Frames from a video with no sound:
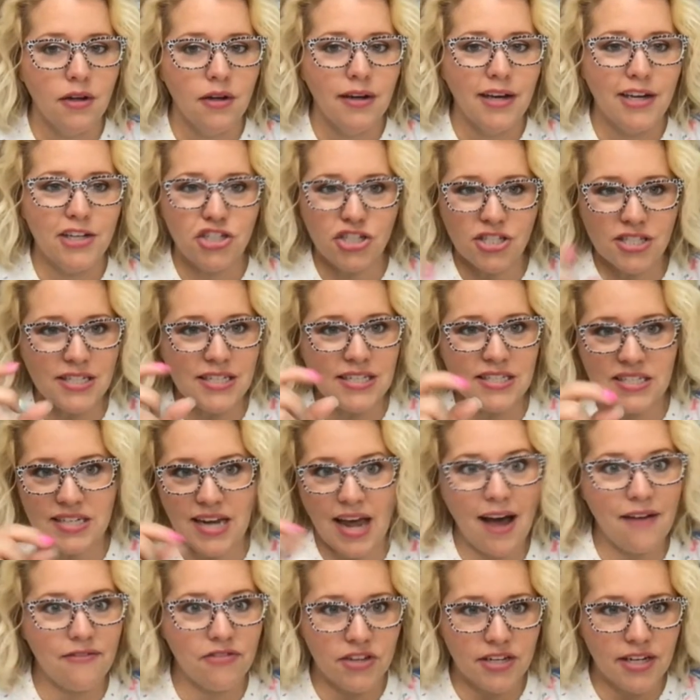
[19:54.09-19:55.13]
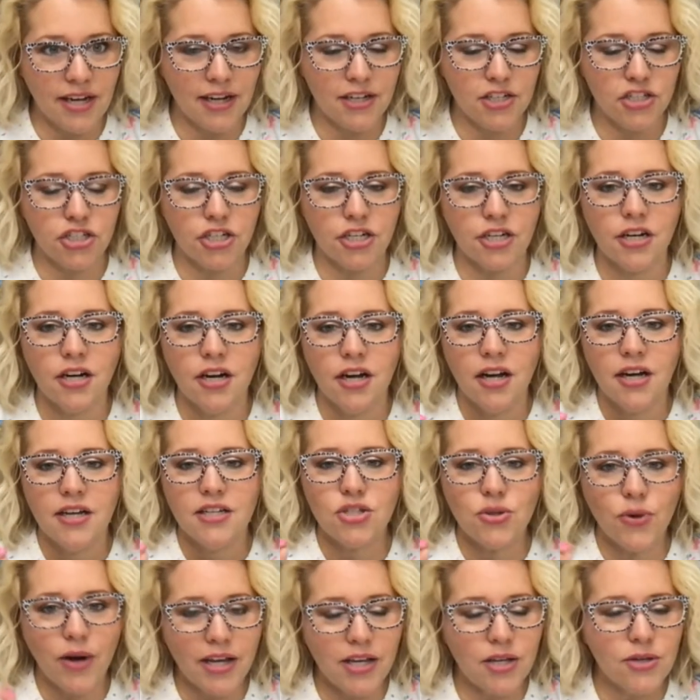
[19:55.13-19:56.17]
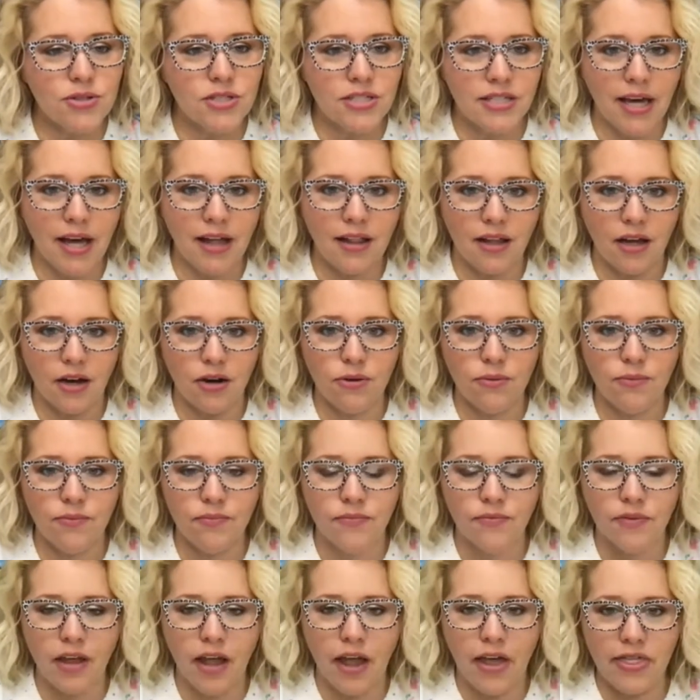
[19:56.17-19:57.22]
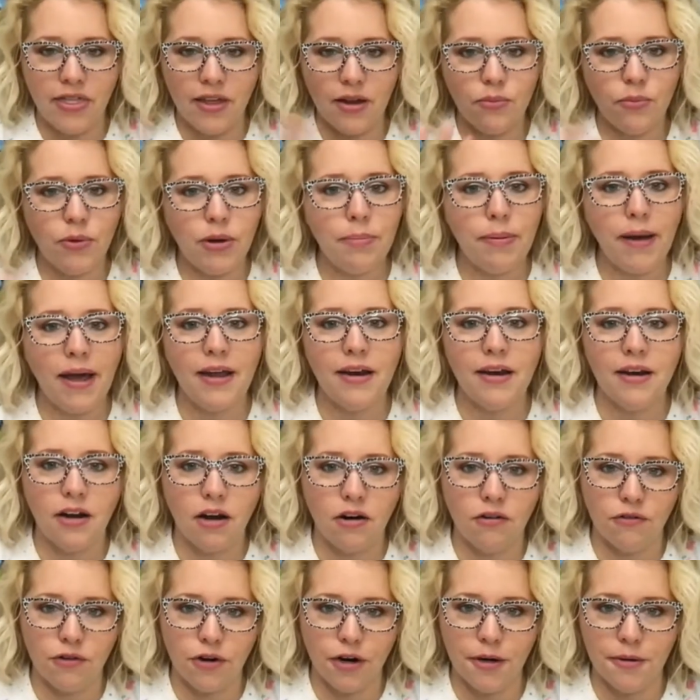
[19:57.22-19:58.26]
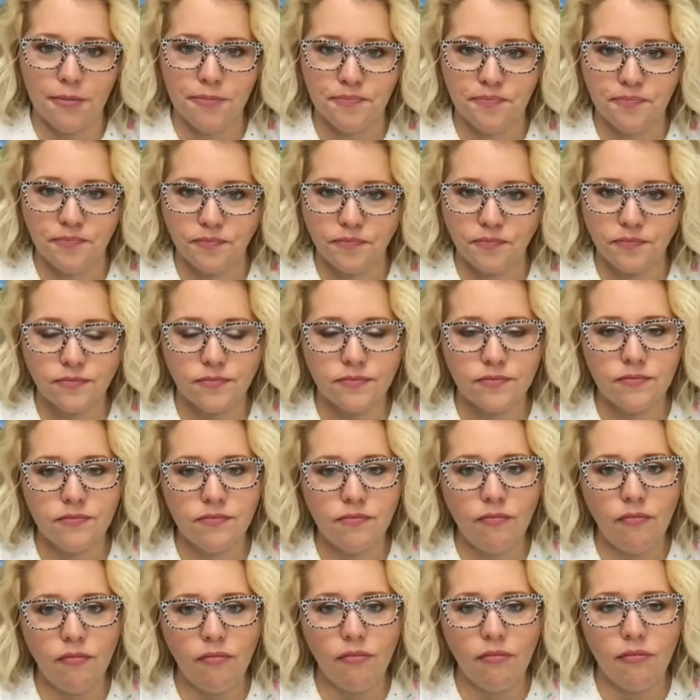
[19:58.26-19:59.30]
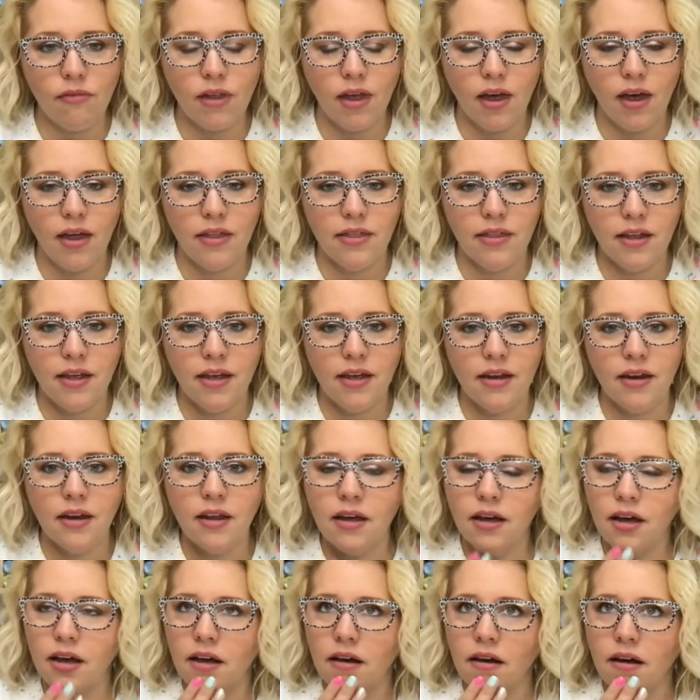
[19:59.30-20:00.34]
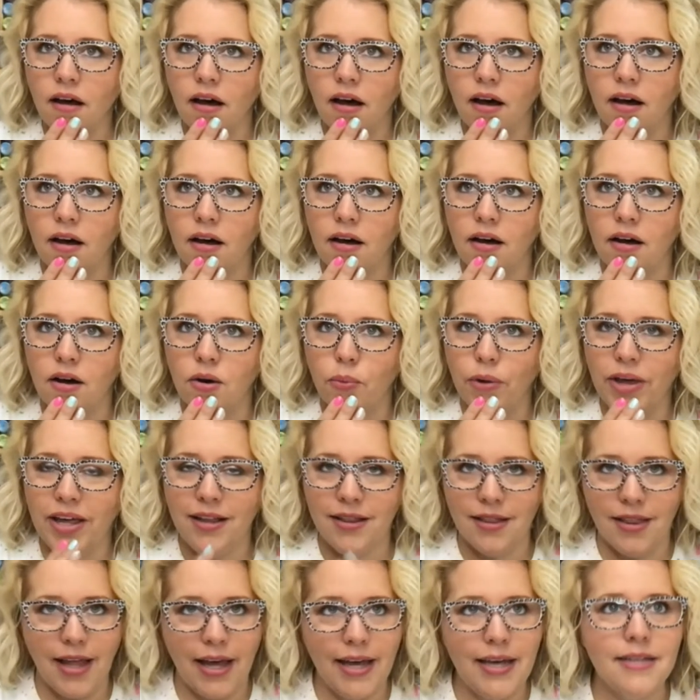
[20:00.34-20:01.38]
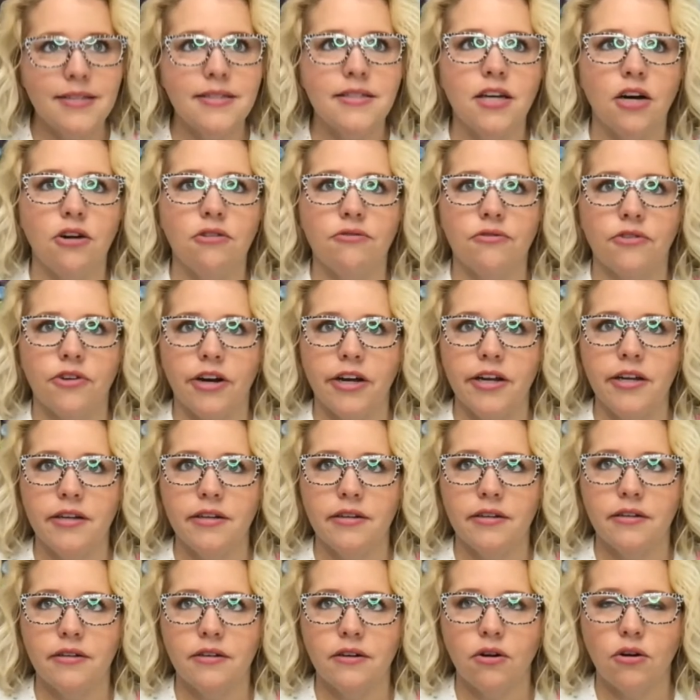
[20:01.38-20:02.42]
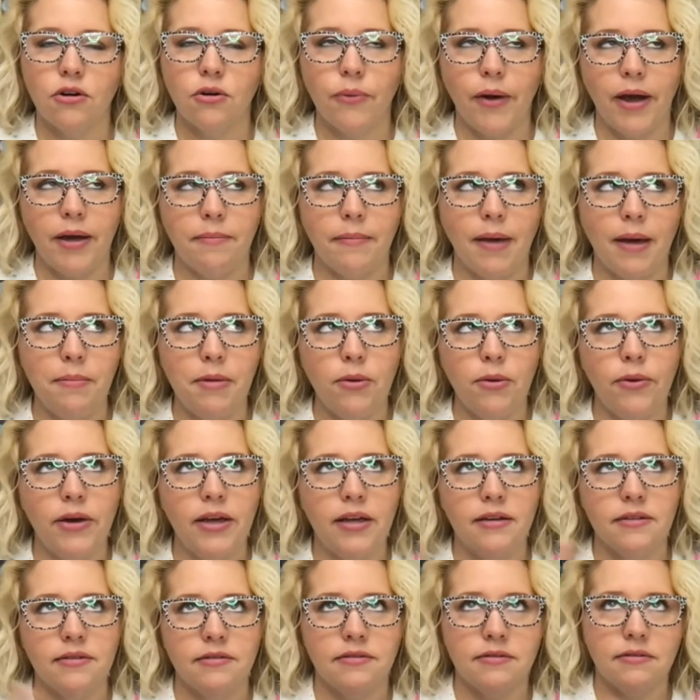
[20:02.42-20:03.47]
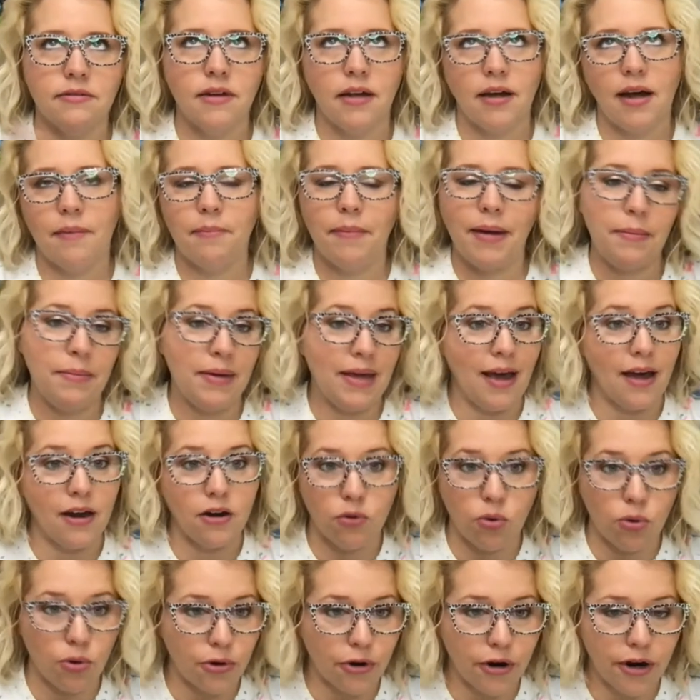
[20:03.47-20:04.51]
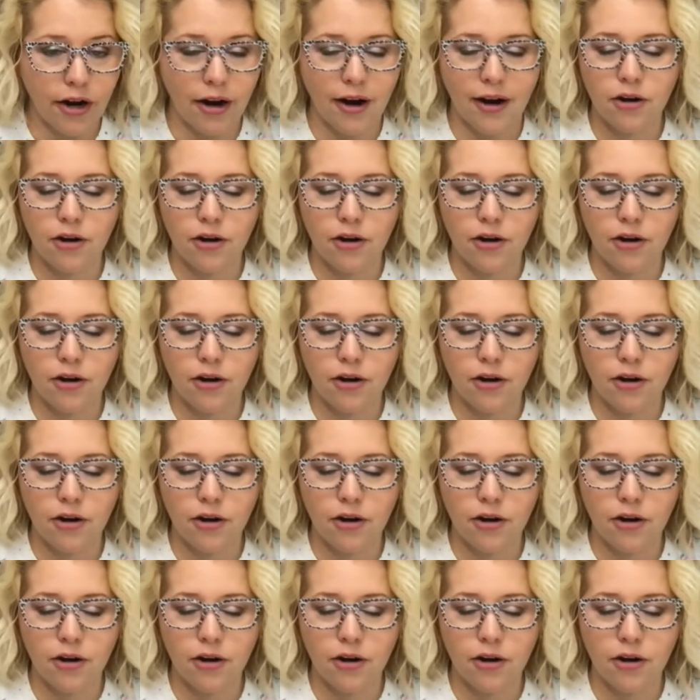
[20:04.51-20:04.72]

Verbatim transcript: It just needs to have the texture. So I used yellow and then we painted over it. And then uh, we glazed over it. Or wait, maybe we, I may be out of order here.